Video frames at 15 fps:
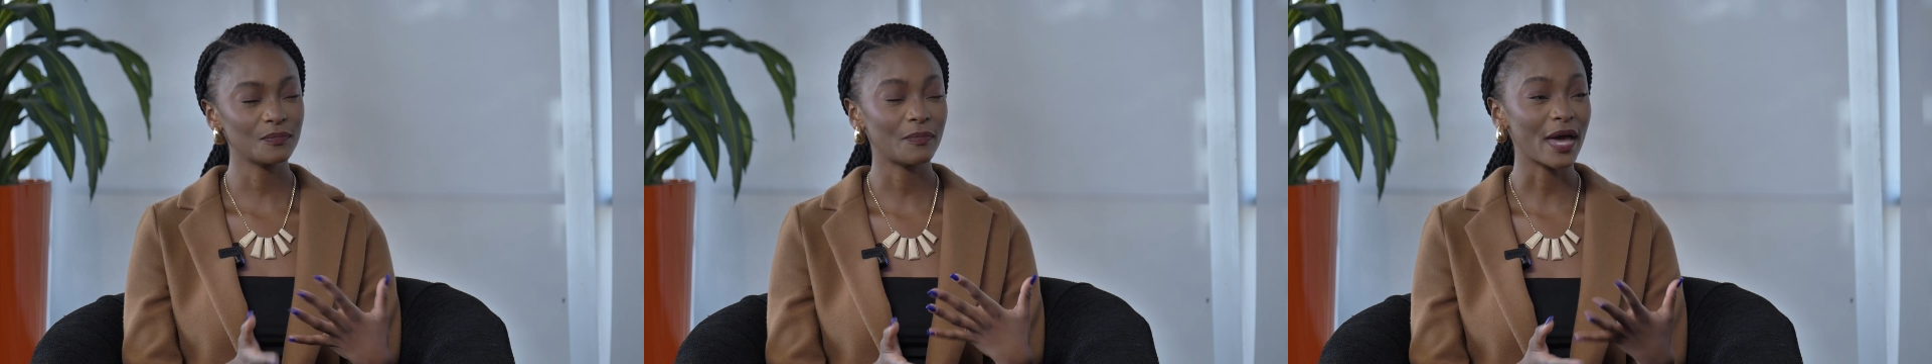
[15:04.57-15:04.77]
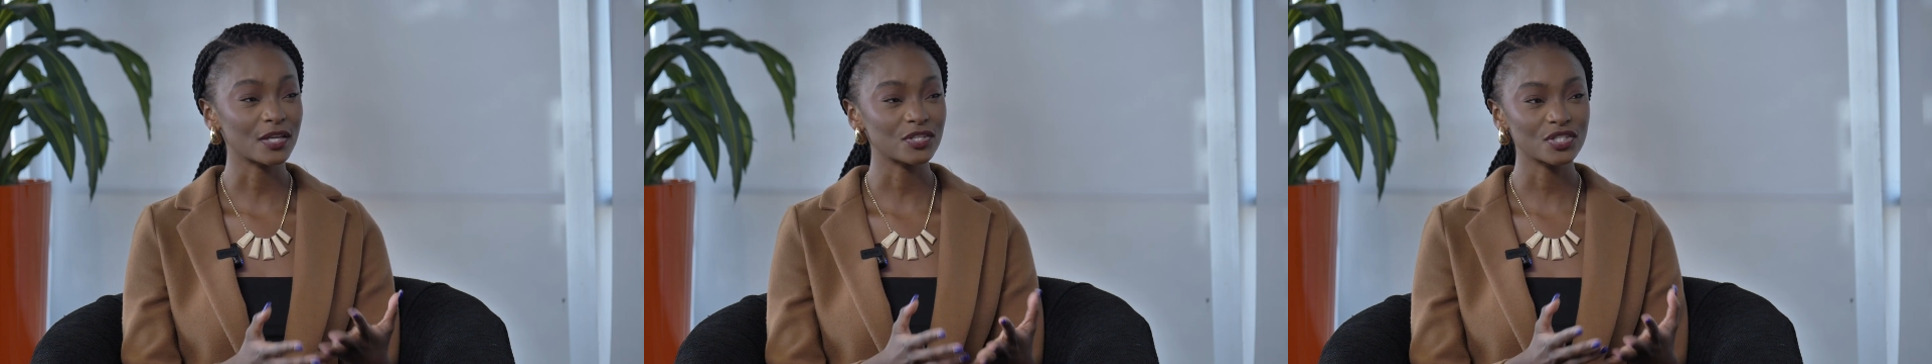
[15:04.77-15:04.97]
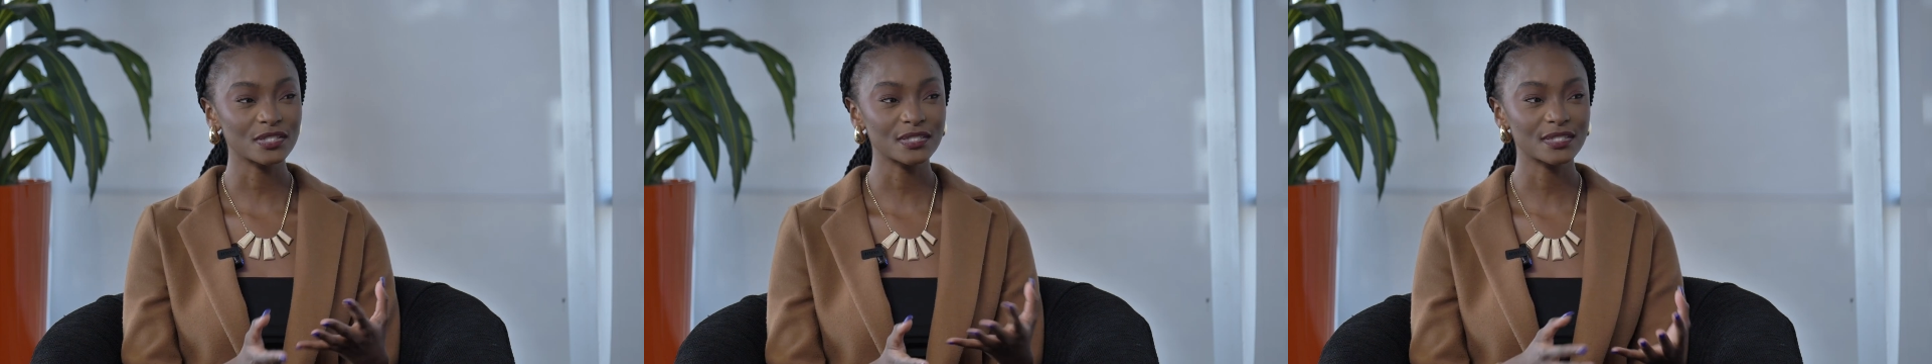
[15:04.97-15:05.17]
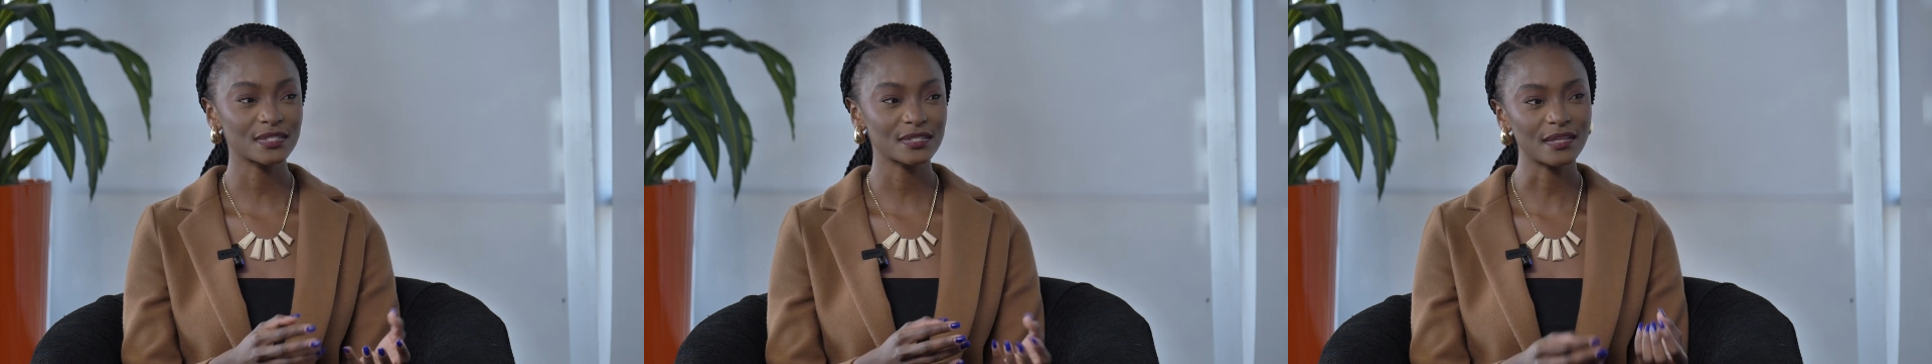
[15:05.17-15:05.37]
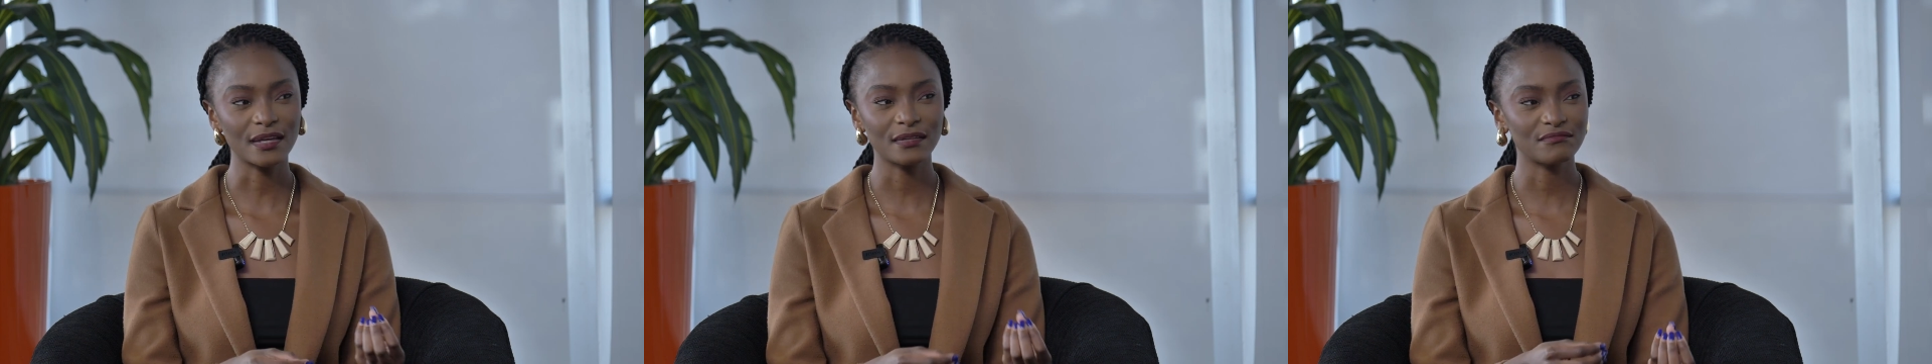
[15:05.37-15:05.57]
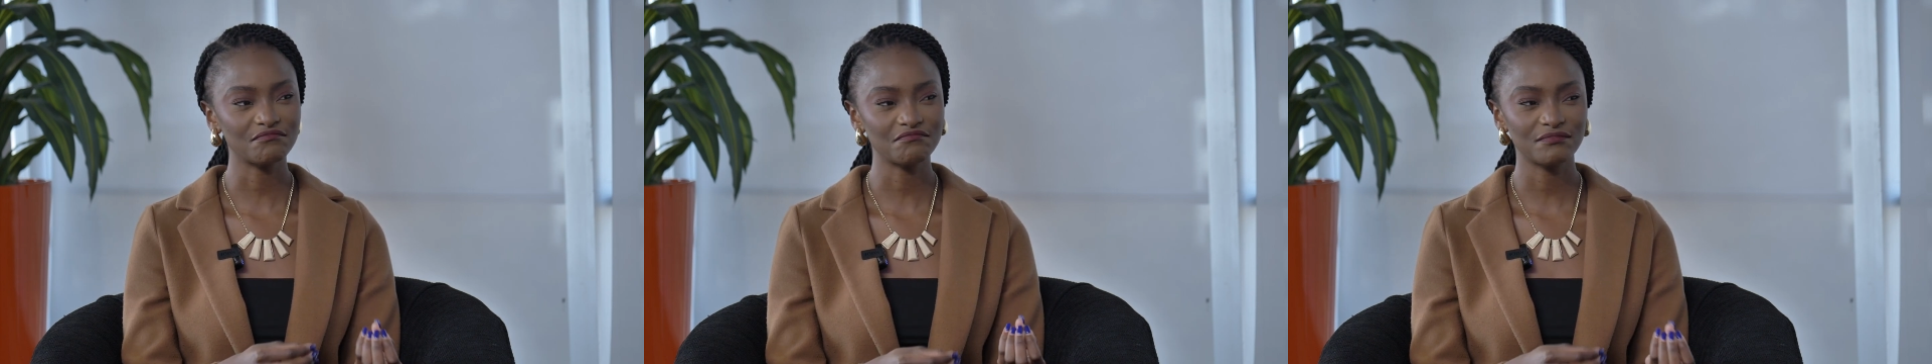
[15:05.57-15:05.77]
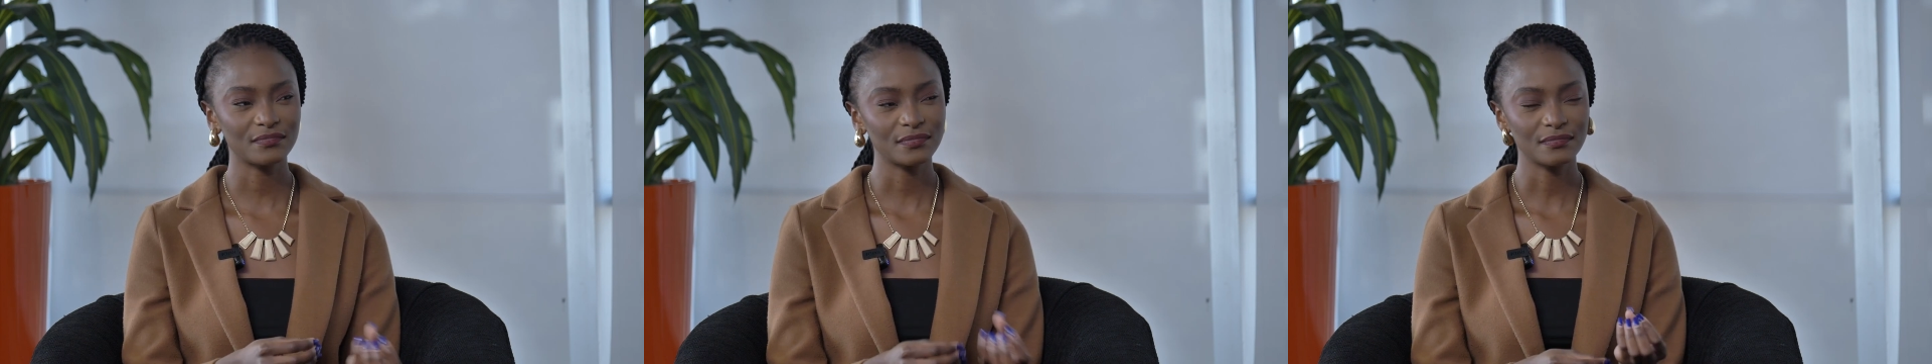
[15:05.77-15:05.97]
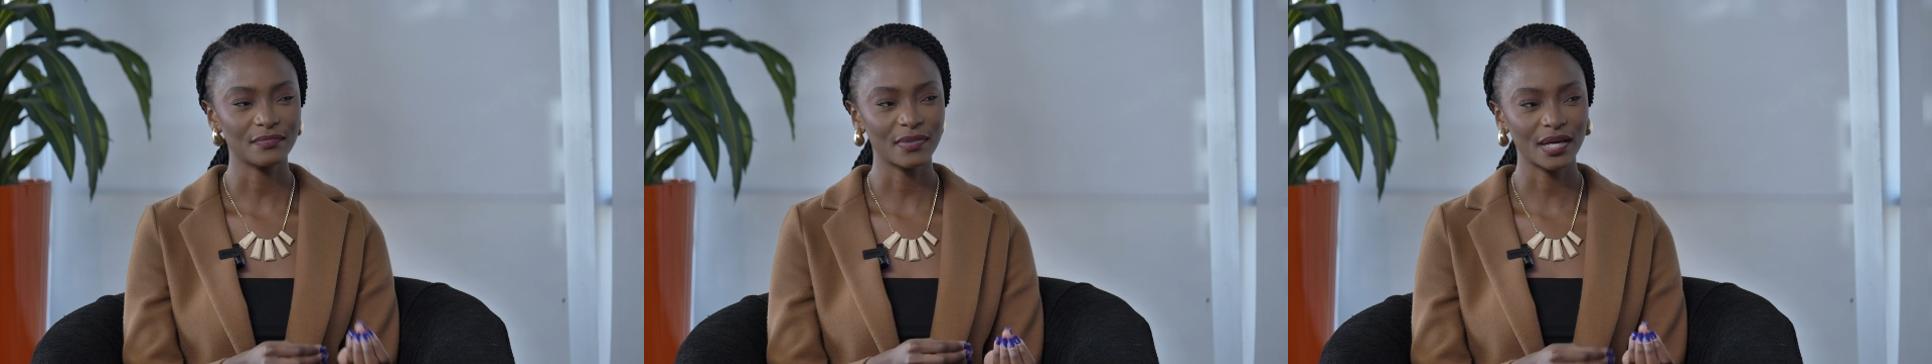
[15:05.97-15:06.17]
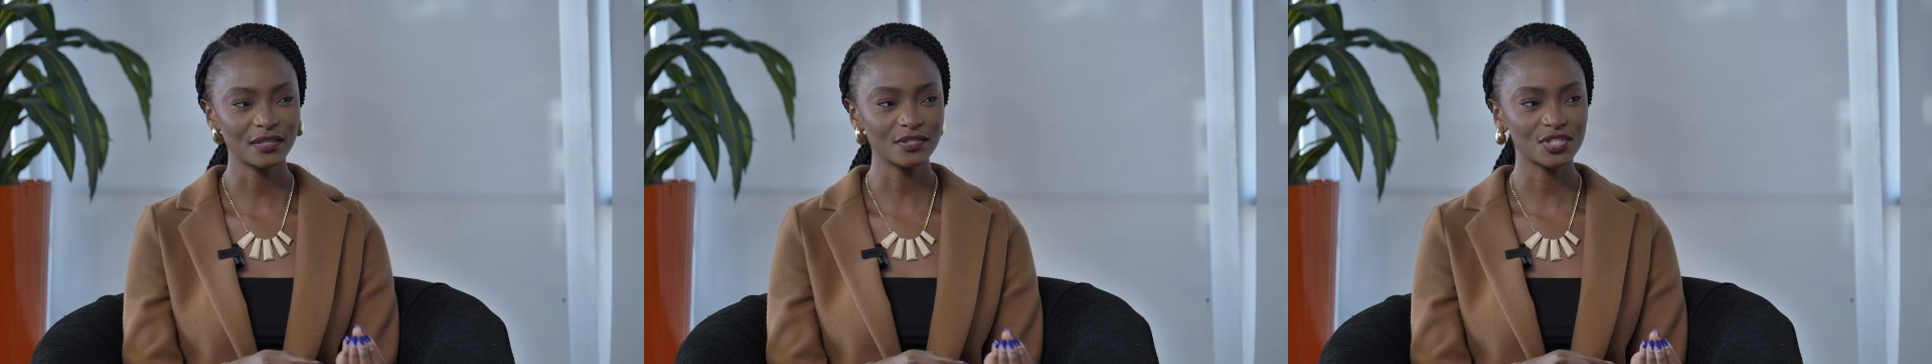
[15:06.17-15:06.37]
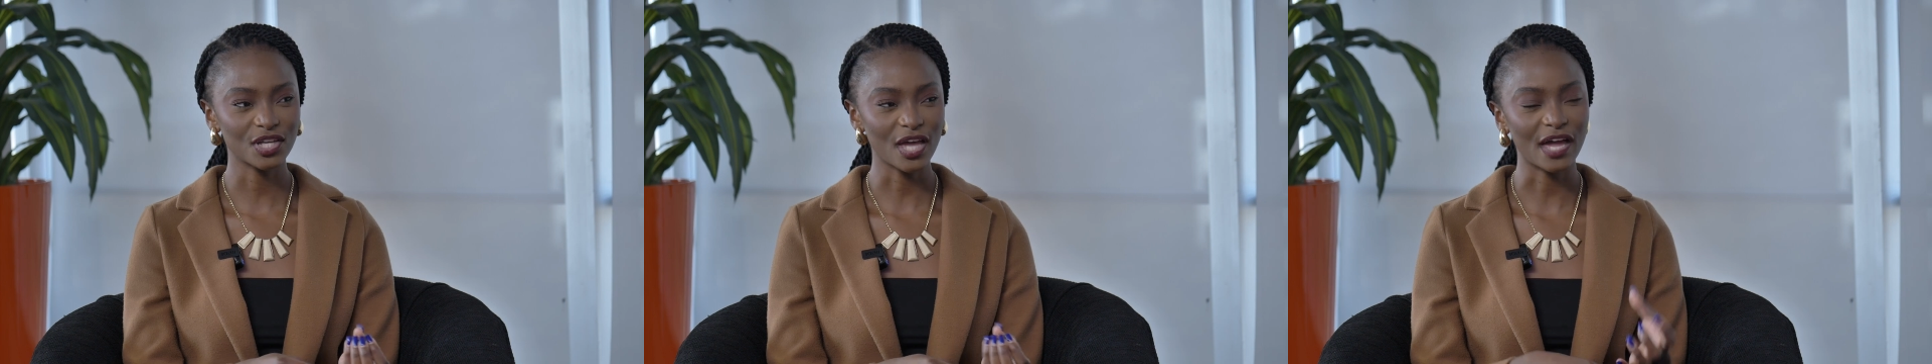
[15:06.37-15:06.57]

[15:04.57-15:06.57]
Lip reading: pageants that much.